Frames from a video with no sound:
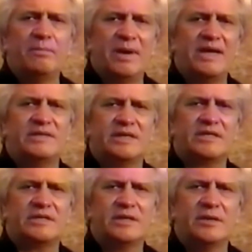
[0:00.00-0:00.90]

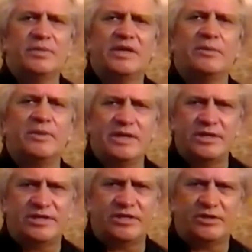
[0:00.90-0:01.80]
basics become
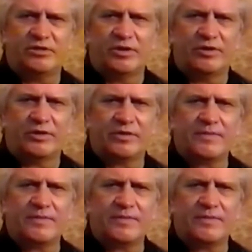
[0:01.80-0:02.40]
easier to learn.